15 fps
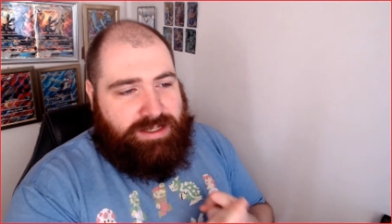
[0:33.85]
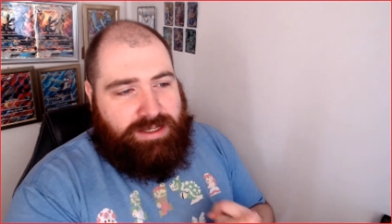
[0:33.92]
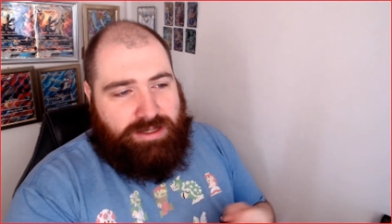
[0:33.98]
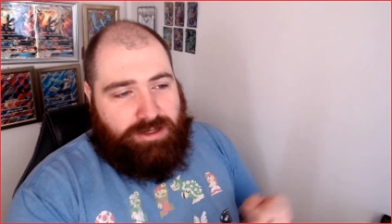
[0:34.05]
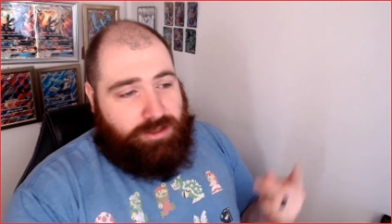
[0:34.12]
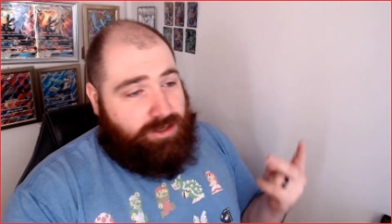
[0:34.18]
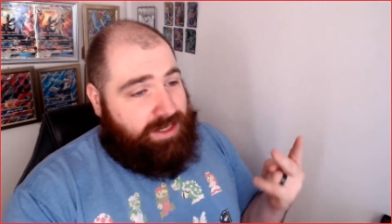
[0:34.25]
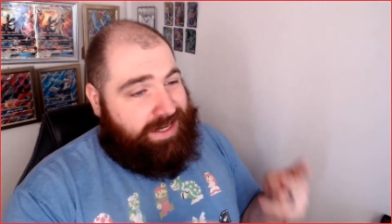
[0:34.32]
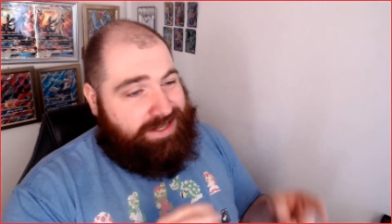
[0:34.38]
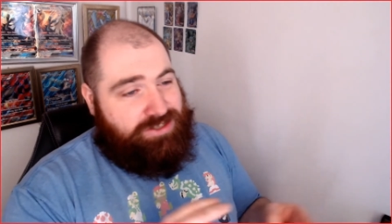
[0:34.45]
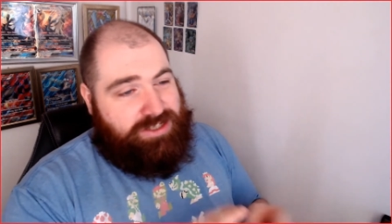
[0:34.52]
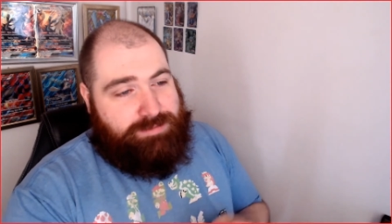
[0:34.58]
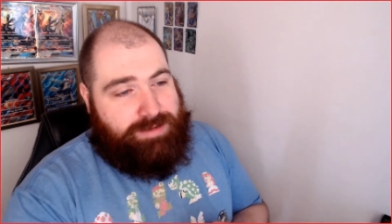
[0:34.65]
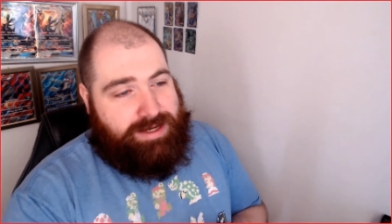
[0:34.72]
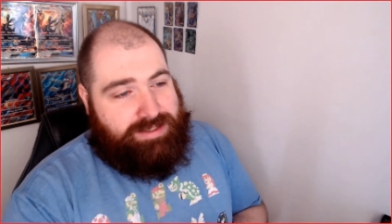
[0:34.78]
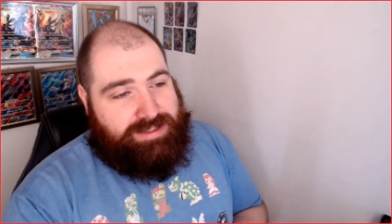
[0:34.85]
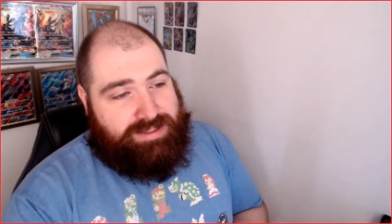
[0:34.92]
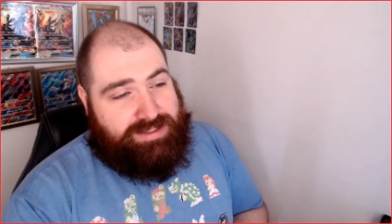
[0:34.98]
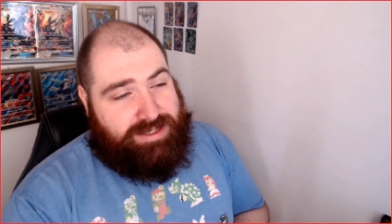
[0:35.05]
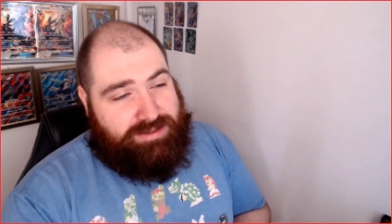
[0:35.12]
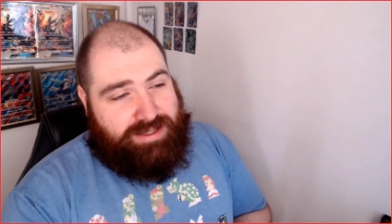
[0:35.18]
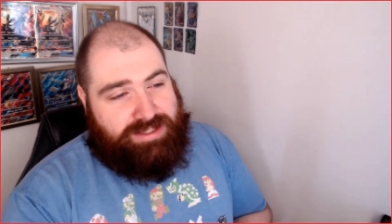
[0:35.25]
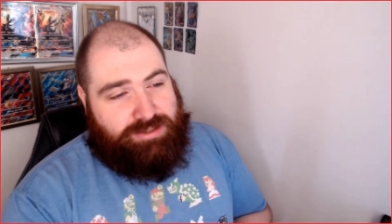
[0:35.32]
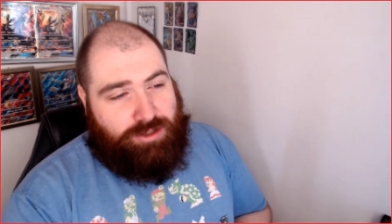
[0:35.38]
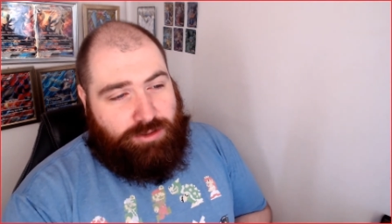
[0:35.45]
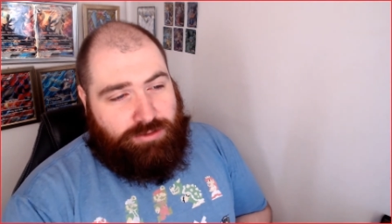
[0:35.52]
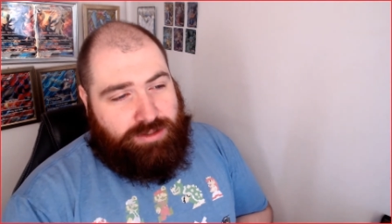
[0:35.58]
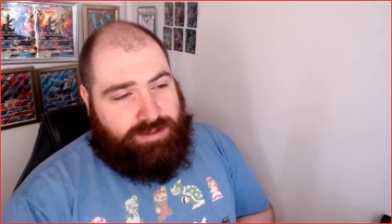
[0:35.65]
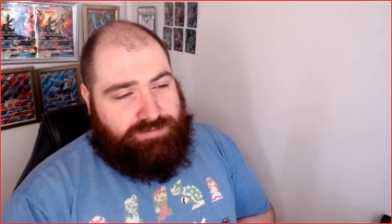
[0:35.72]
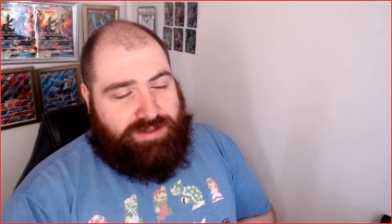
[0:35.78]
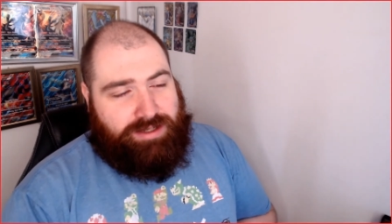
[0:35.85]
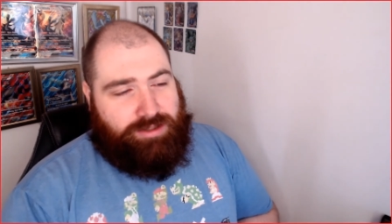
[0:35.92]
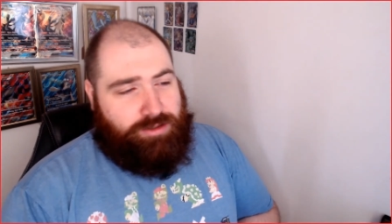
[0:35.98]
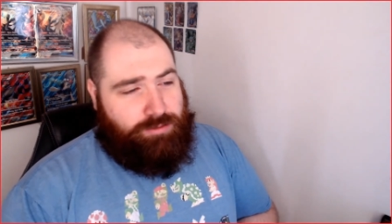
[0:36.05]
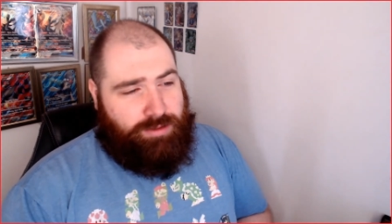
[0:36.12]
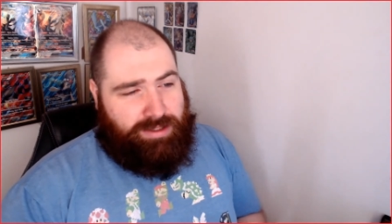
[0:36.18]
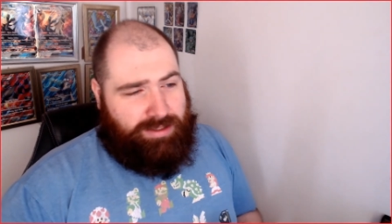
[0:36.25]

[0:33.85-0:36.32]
We're going to look at last year's Megatins, how they're still holding in value.